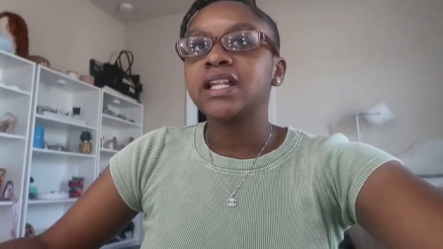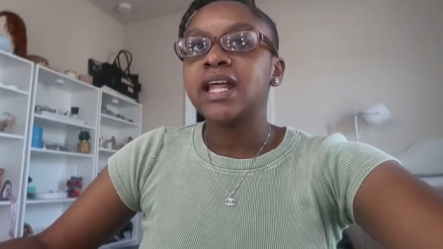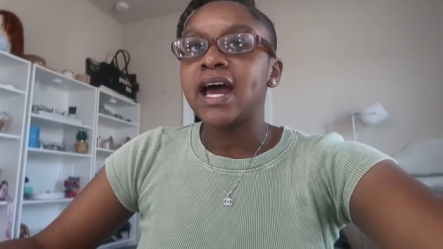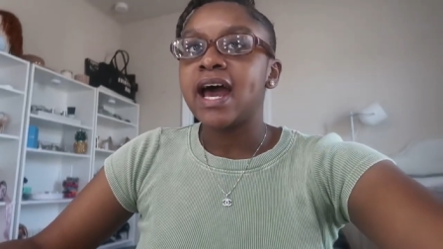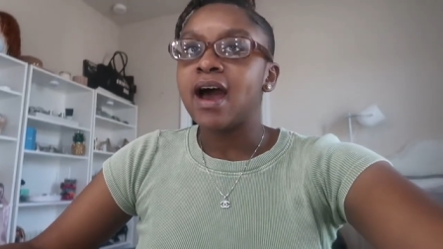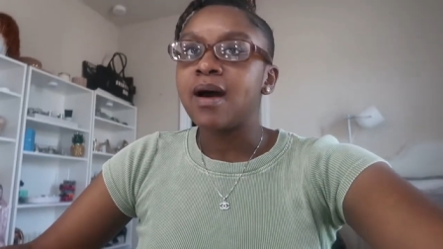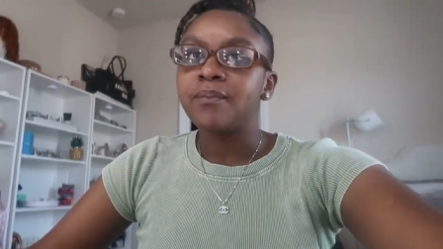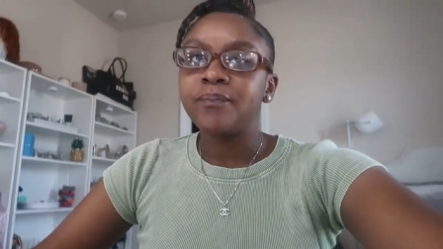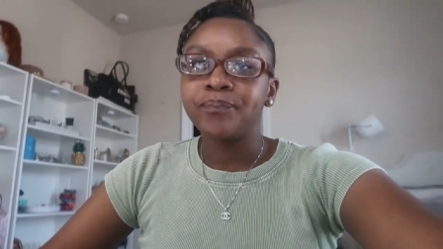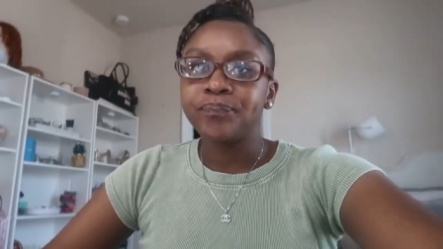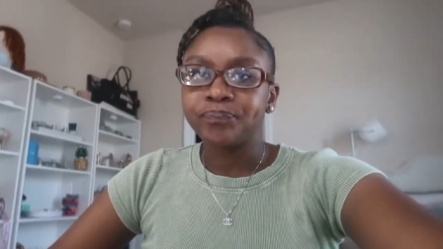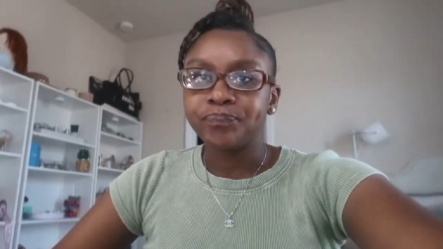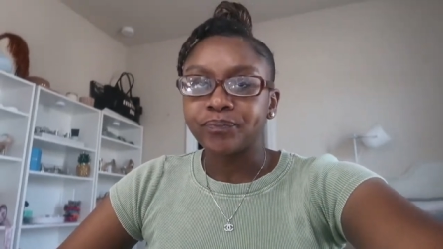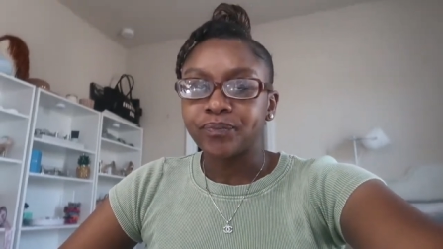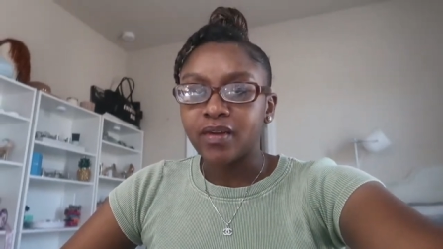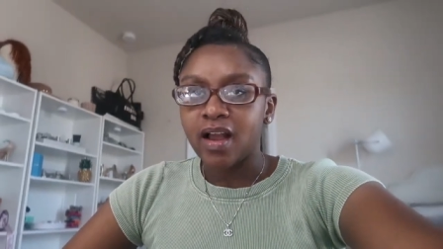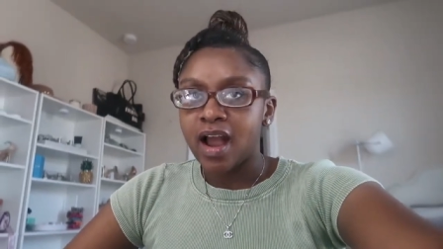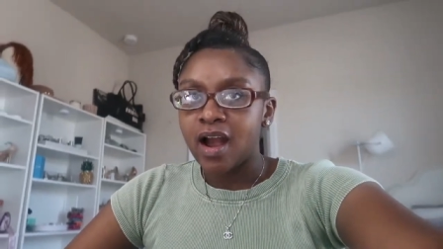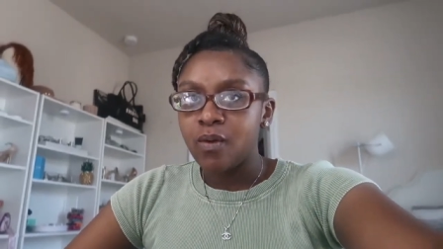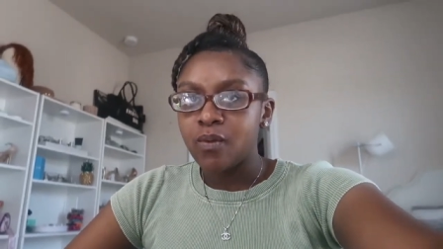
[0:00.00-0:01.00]
Like, I'm,
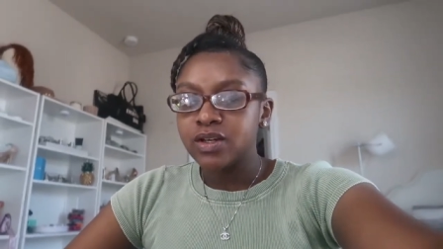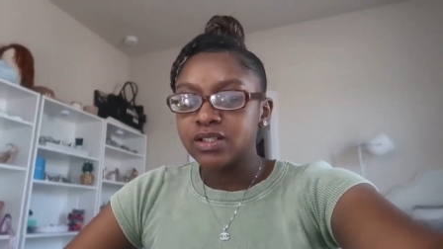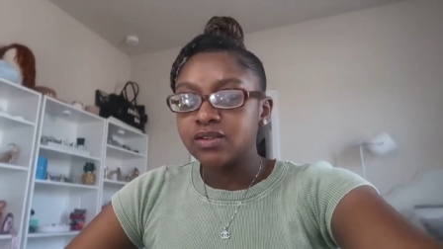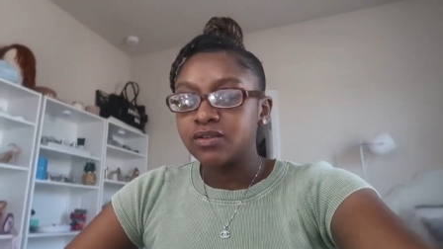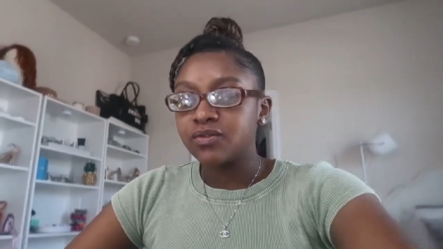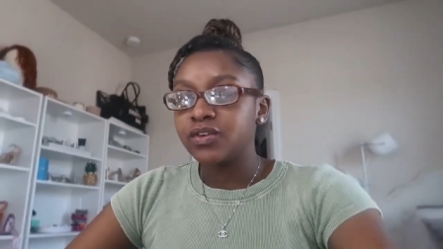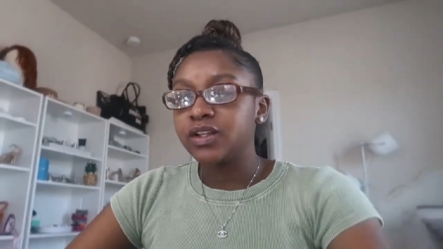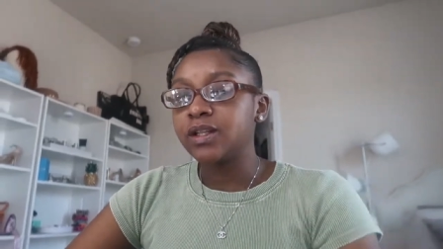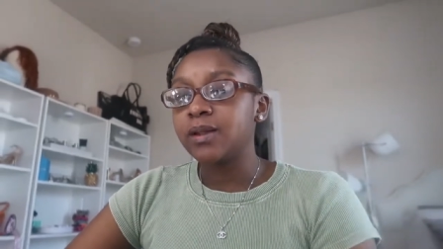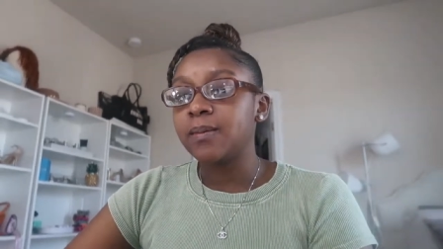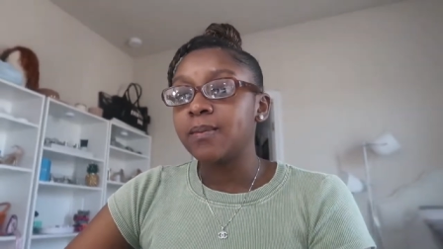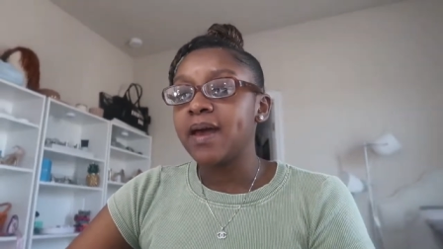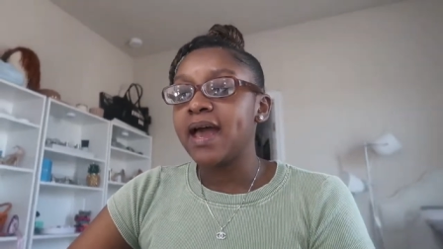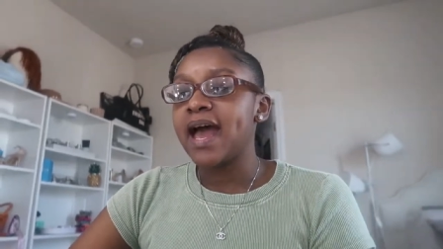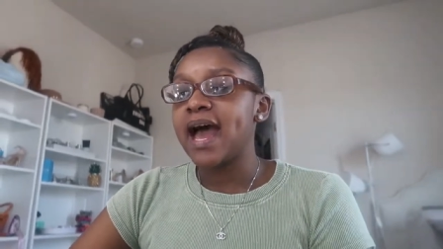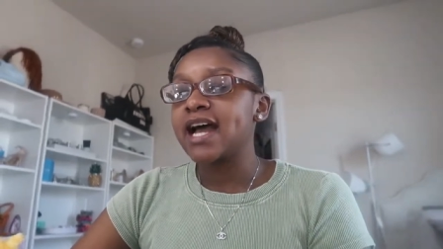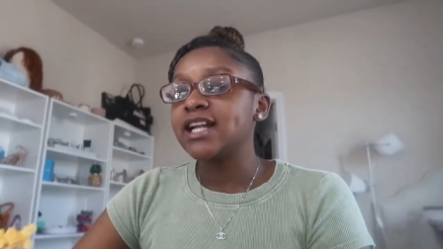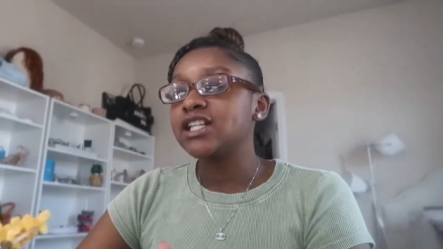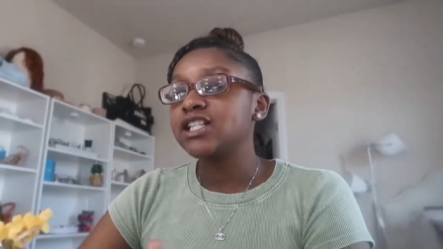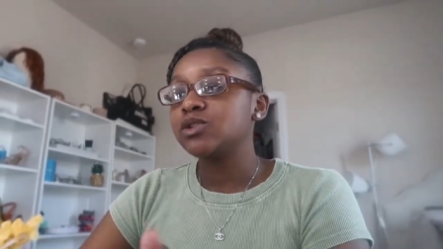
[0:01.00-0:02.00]
I wasn't feeling
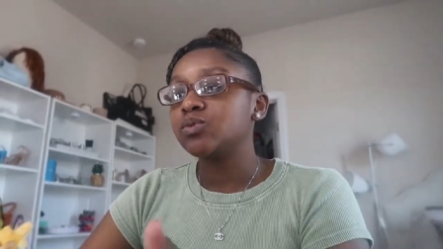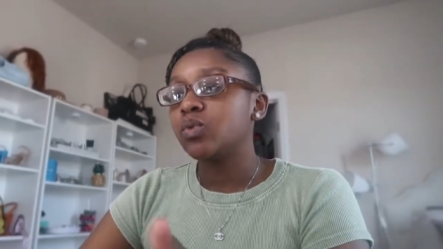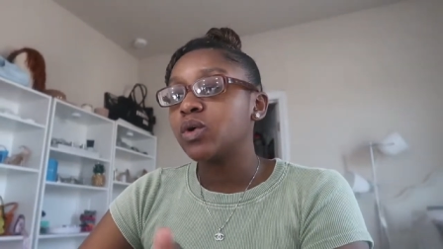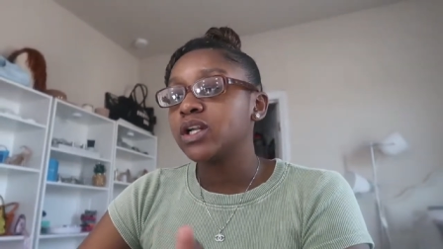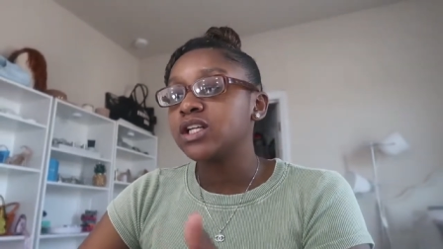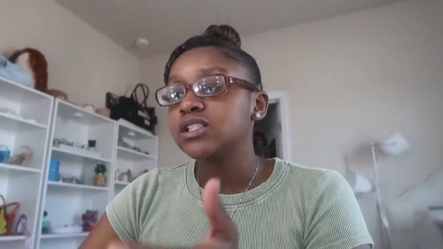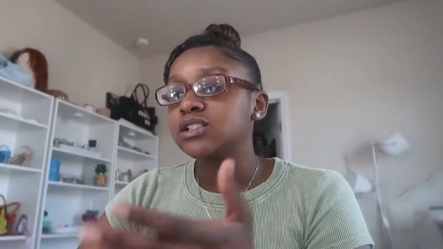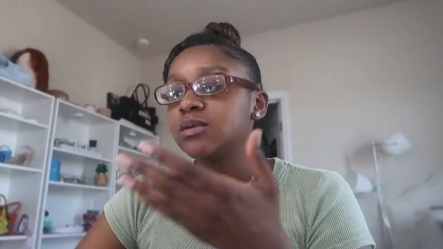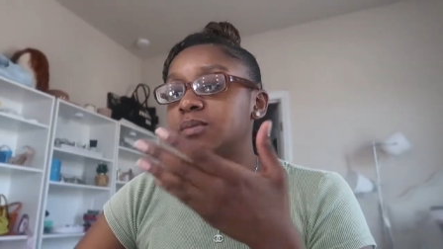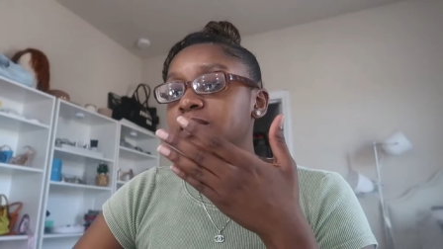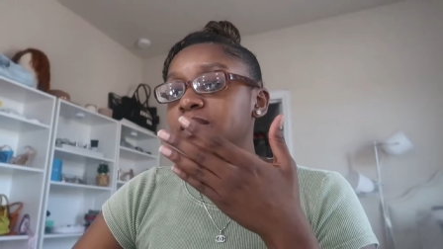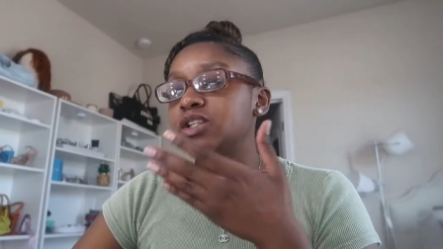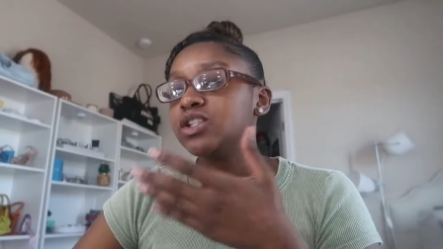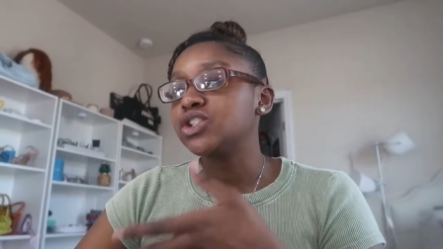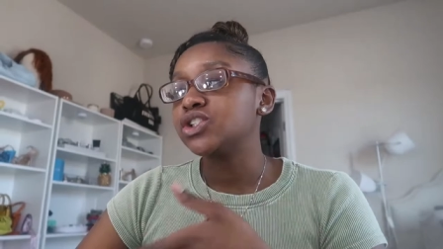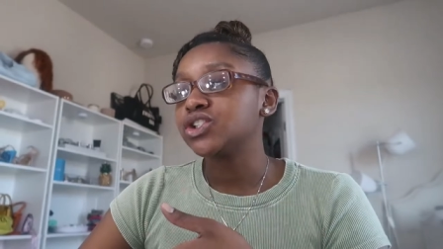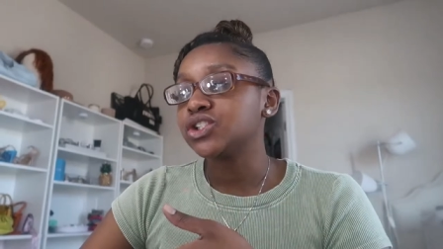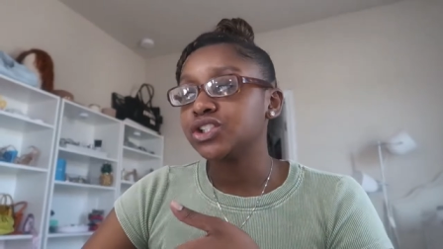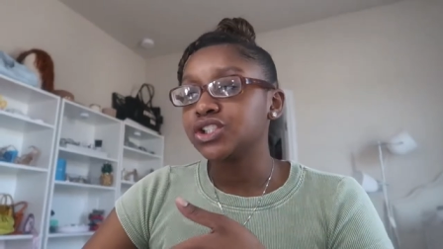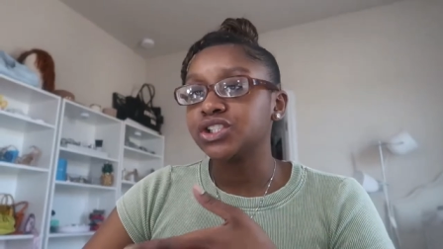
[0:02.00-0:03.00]
bad. I just wanted to be
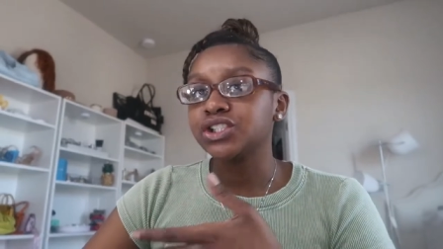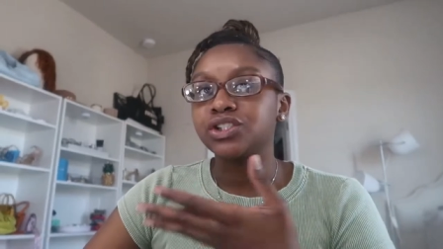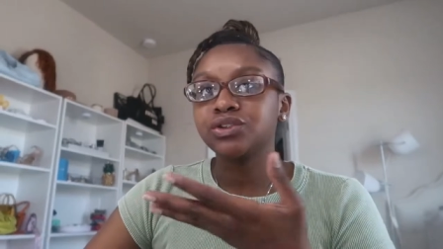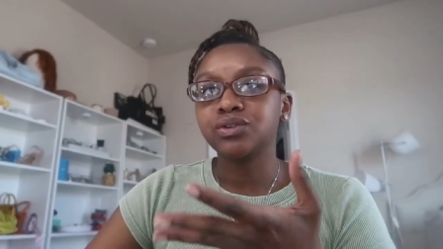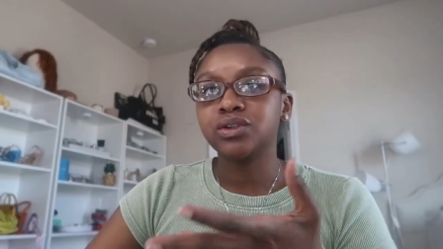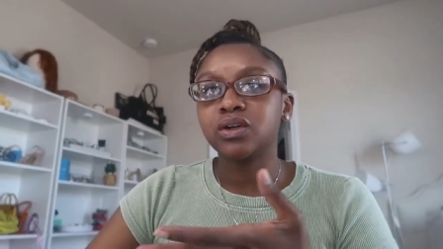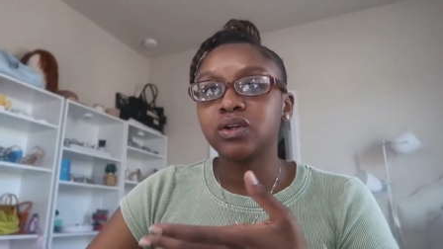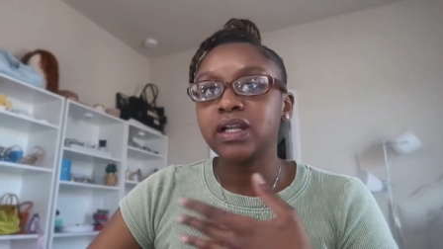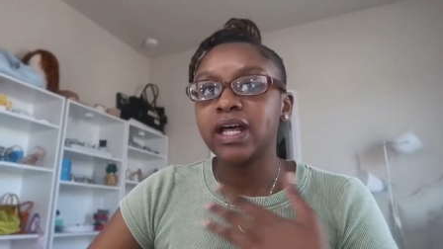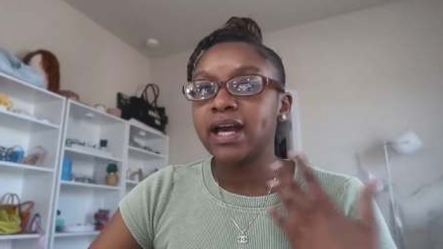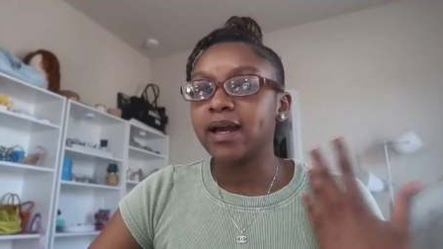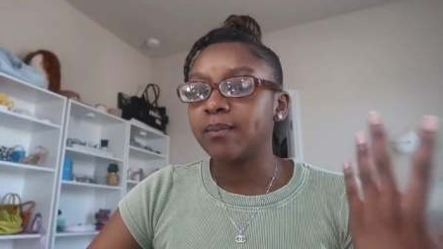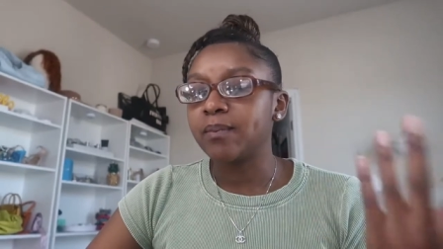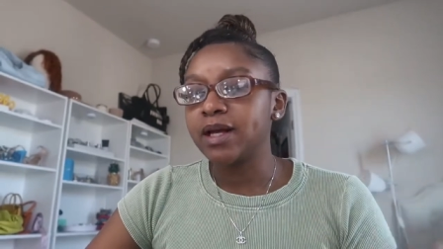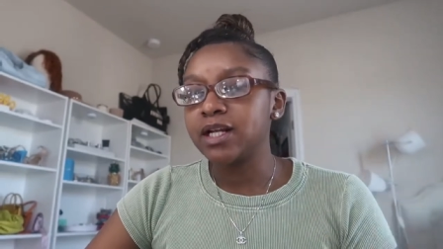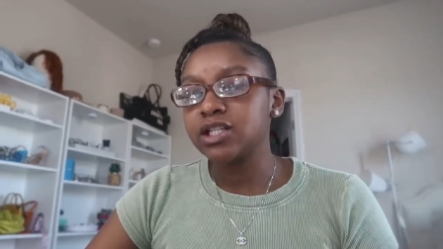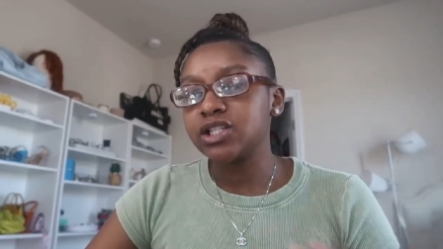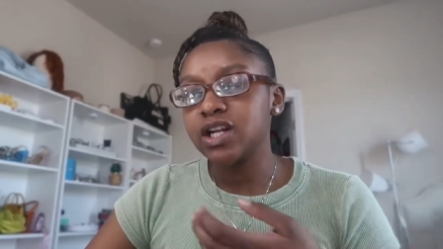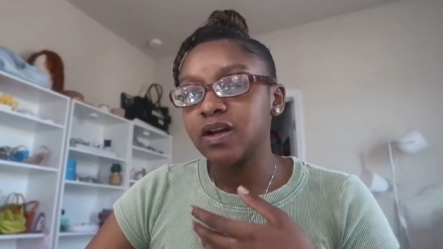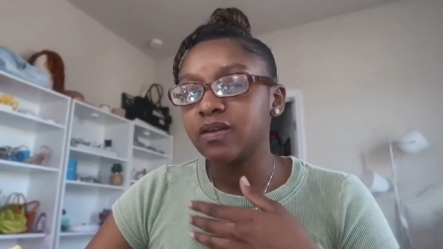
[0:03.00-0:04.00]
sure. You know, like,
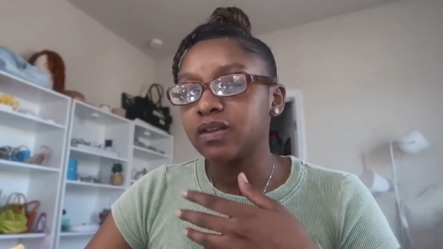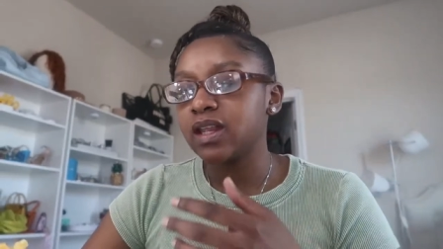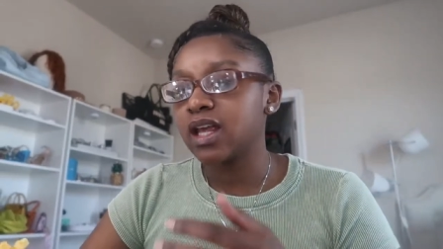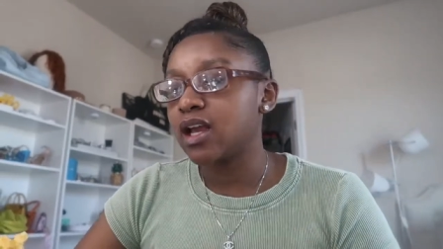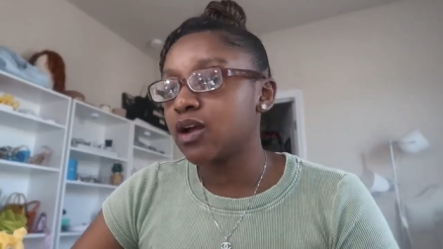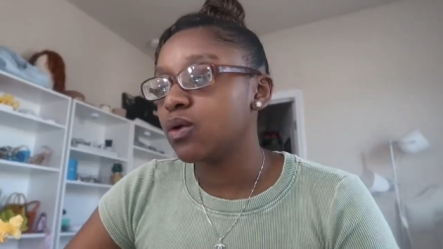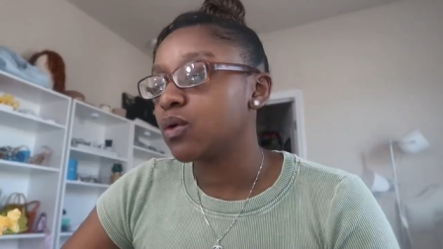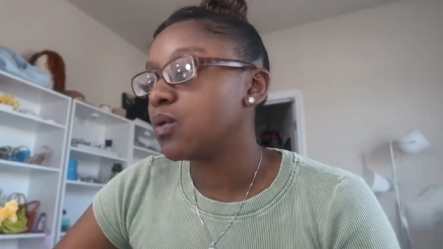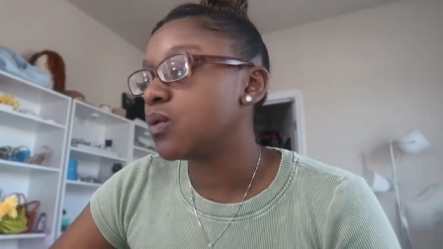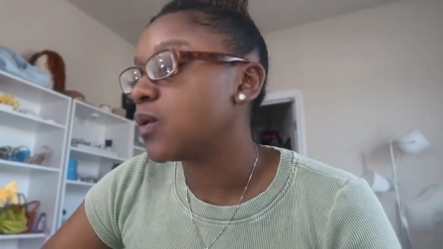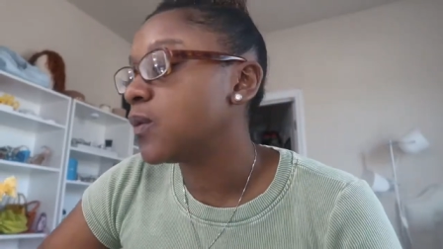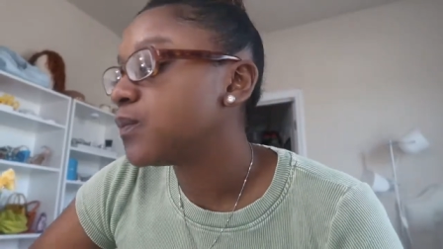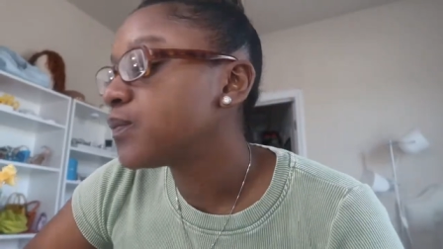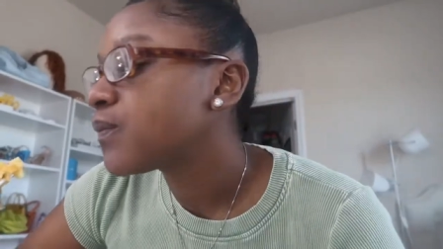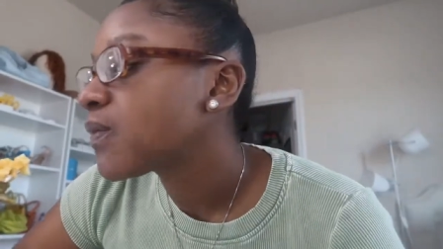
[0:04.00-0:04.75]
make sure everything cool.